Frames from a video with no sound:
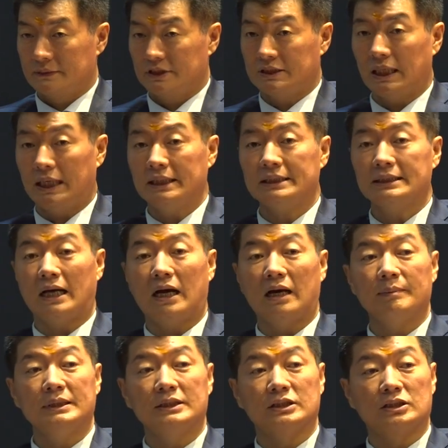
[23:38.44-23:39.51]
the Chinese
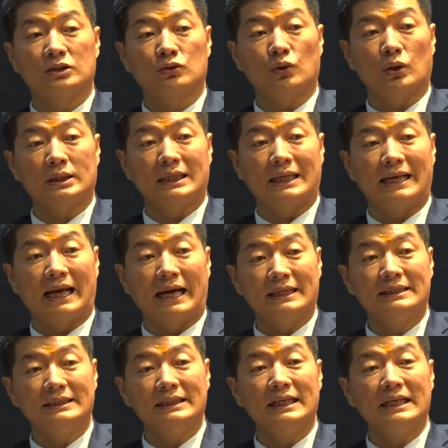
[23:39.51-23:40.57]
army destroyed
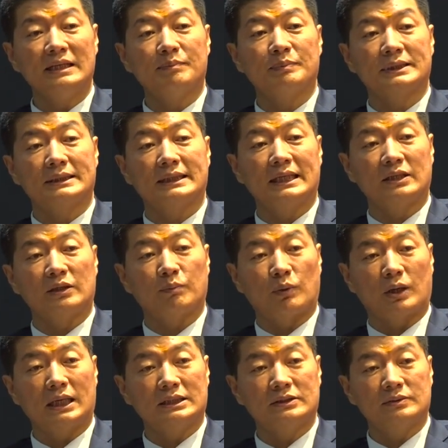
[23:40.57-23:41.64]
98% of
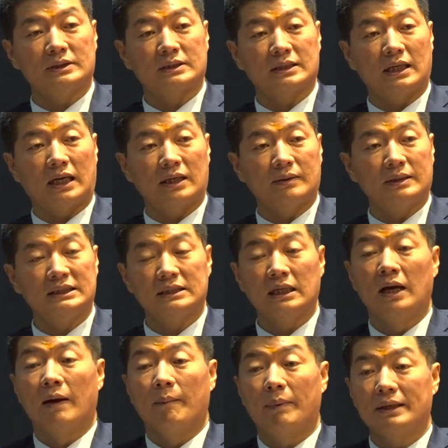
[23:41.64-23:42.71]
monasteries and nunneries,
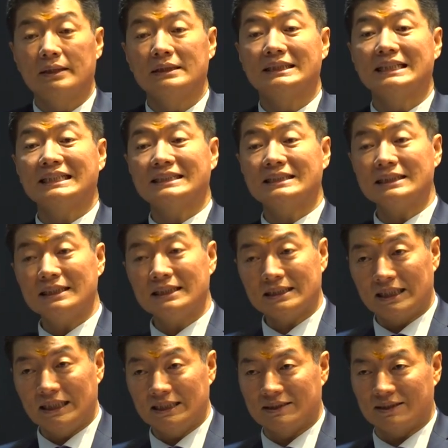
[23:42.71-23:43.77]
but 60
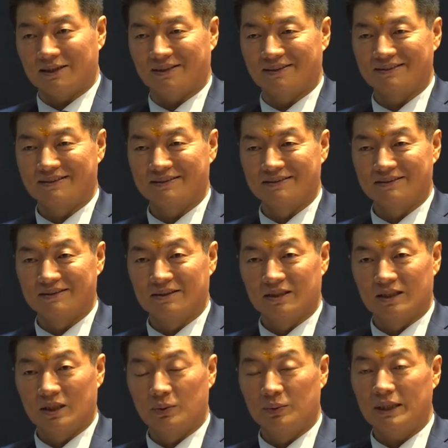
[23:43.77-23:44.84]
years later,
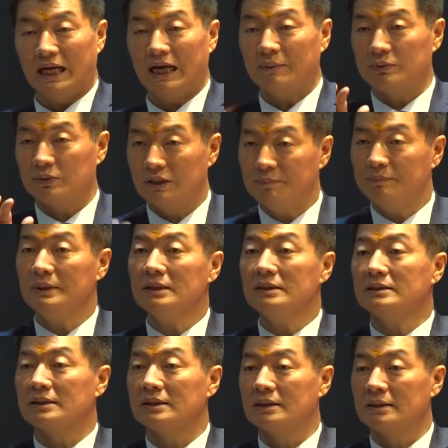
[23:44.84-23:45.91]
we have
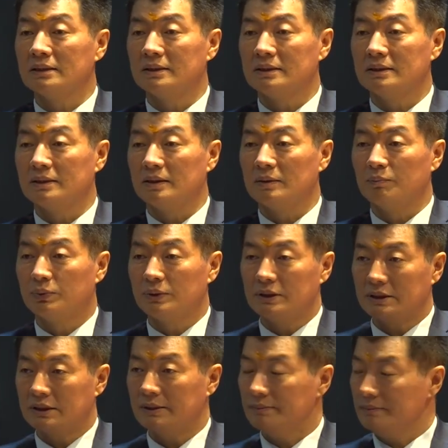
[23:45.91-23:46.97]
rebuilt
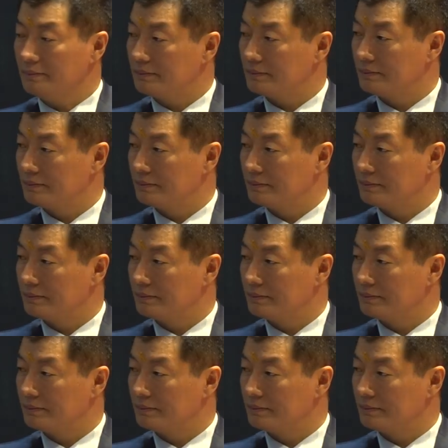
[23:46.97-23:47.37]
Buddhism